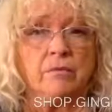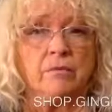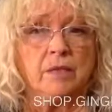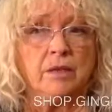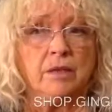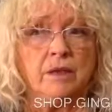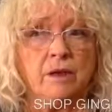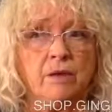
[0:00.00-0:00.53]

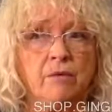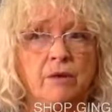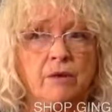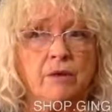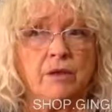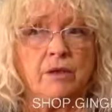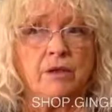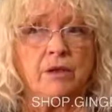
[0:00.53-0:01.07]
It's not
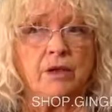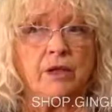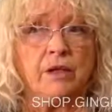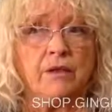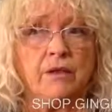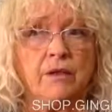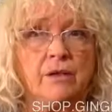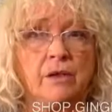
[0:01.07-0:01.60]
wrong to
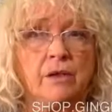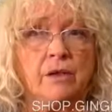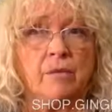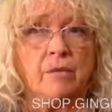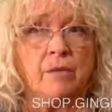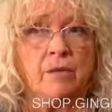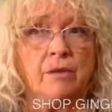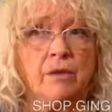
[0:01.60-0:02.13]
change.
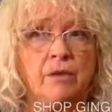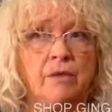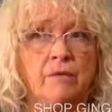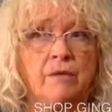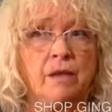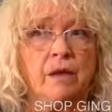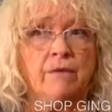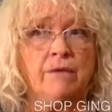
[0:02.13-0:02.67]
Most of
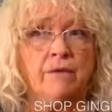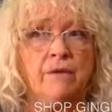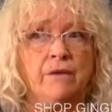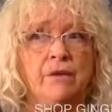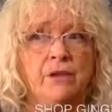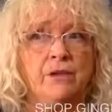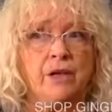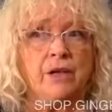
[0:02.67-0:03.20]
life
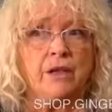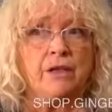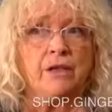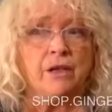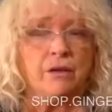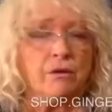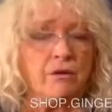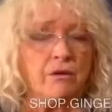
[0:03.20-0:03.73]
is
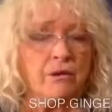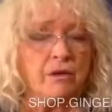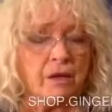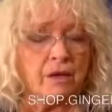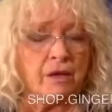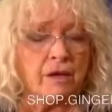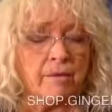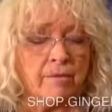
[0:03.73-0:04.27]
changing all the
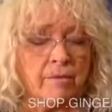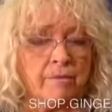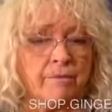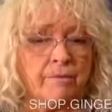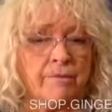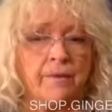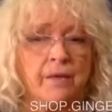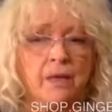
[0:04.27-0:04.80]
time.
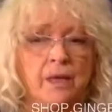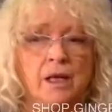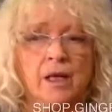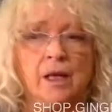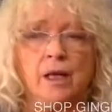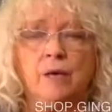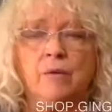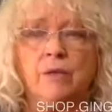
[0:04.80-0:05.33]

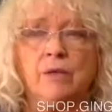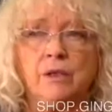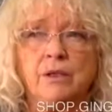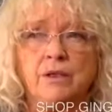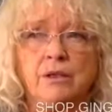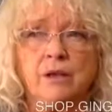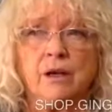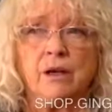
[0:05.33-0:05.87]
We
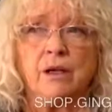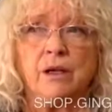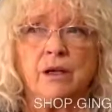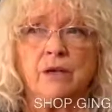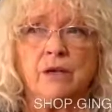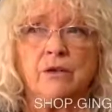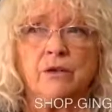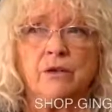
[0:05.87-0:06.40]
just try to
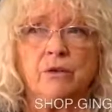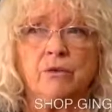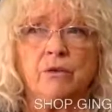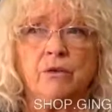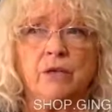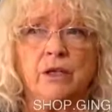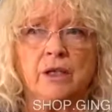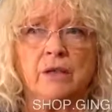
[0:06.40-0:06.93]
control
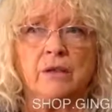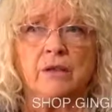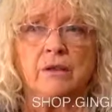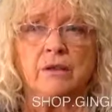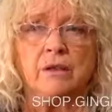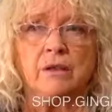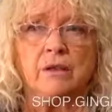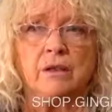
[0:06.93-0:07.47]

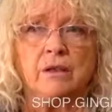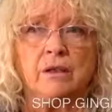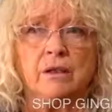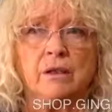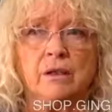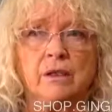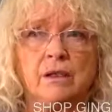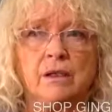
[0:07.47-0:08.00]
things
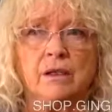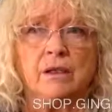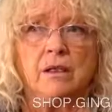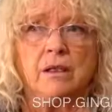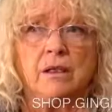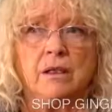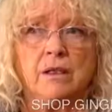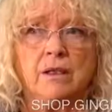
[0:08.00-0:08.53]

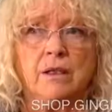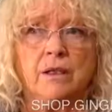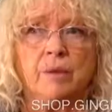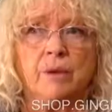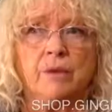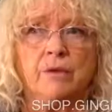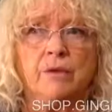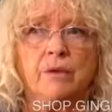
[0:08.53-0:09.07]
as
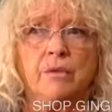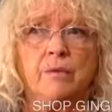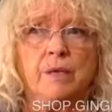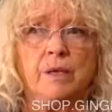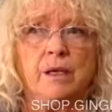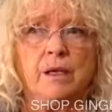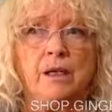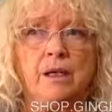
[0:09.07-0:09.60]
opposed to
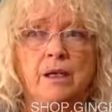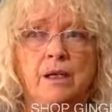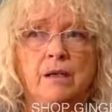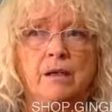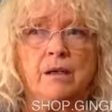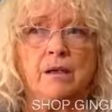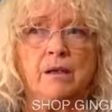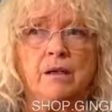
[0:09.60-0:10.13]
being
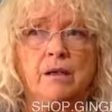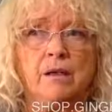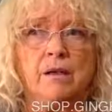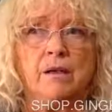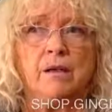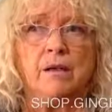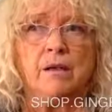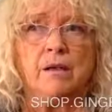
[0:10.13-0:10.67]

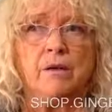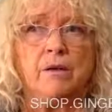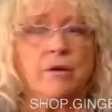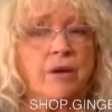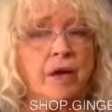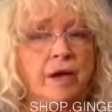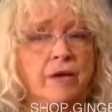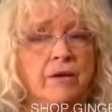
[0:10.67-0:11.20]

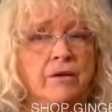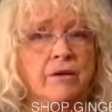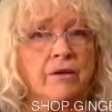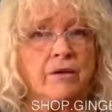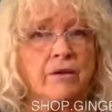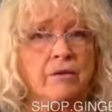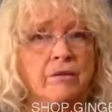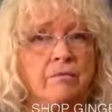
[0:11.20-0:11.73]
creators.